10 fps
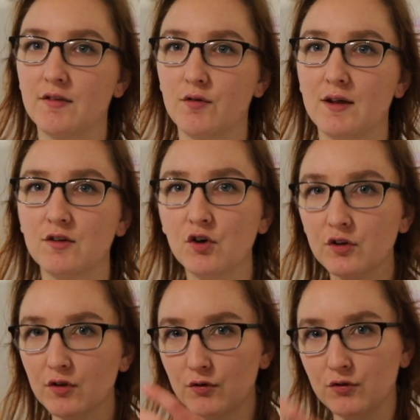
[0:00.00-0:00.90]
And so they
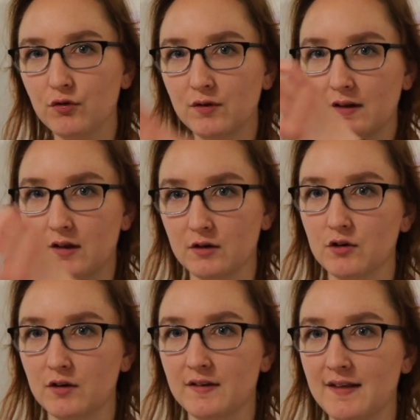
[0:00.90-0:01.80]
took those 2
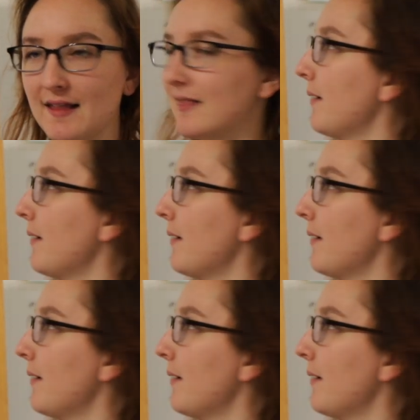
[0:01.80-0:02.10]
cylinders, set